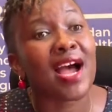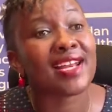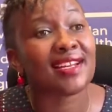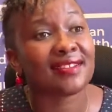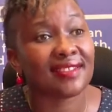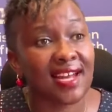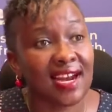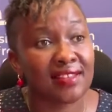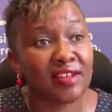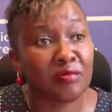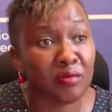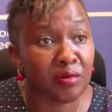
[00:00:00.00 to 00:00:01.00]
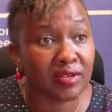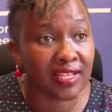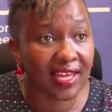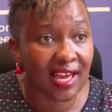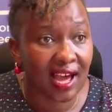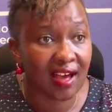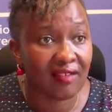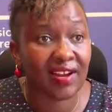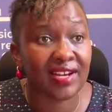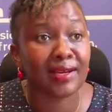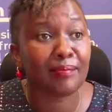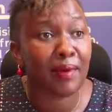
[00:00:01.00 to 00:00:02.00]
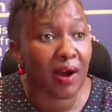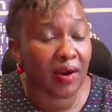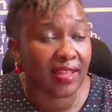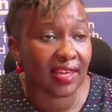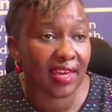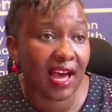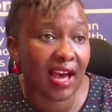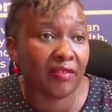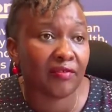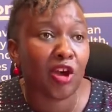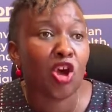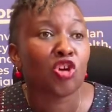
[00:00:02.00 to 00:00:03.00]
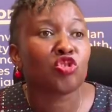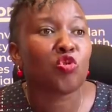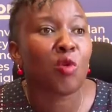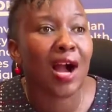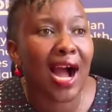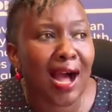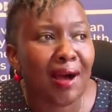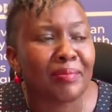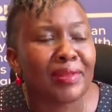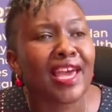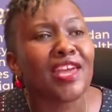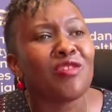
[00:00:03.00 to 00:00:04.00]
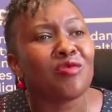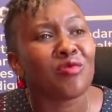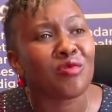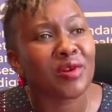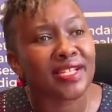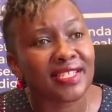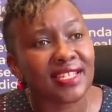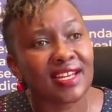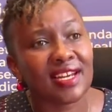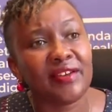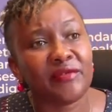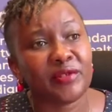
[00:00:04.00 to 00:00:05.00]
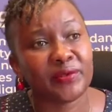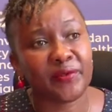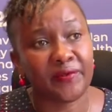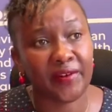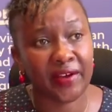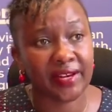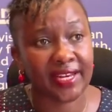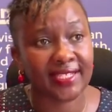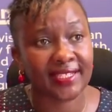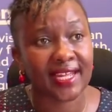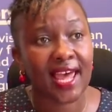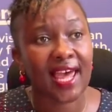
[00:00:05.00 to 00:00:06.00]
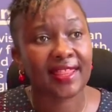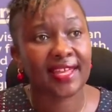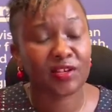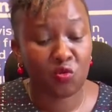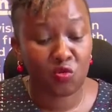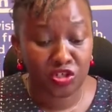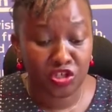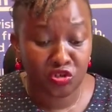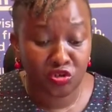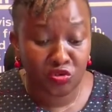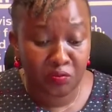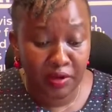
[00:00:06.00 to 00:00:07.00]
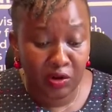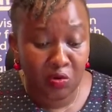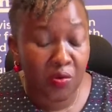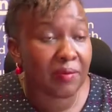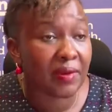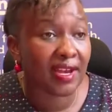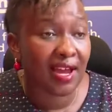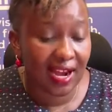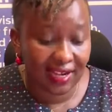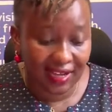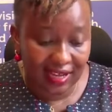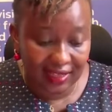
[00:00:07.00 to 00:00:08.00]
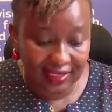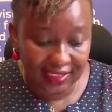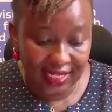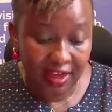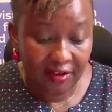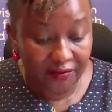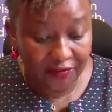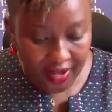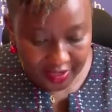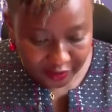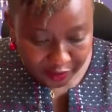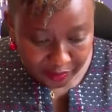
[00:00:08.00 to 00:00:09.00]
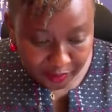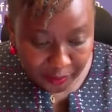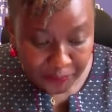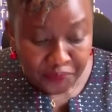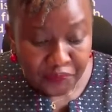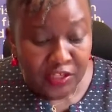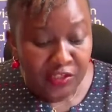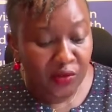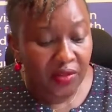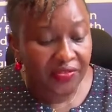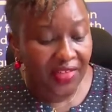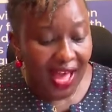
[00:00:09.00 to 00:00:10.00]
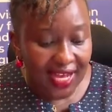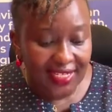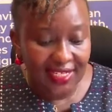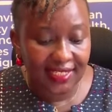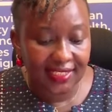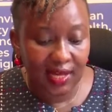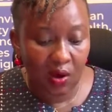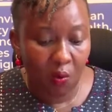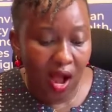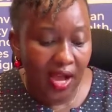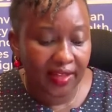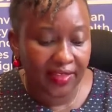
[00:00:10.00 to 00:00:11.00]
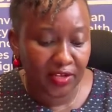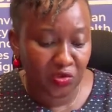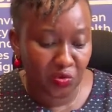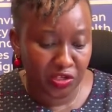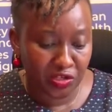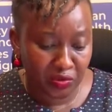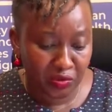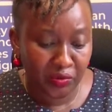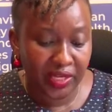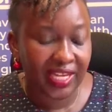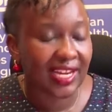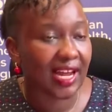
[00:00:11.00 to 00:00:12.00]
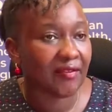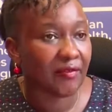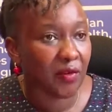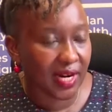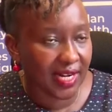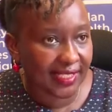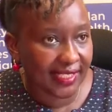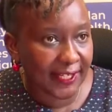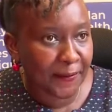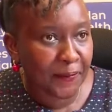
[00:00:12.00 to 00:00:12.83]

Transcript: understand the role they have and the power they have to curb the increasing levels of violence that continue to make women and girls vulnerable. So that is the work that we do in advocacy.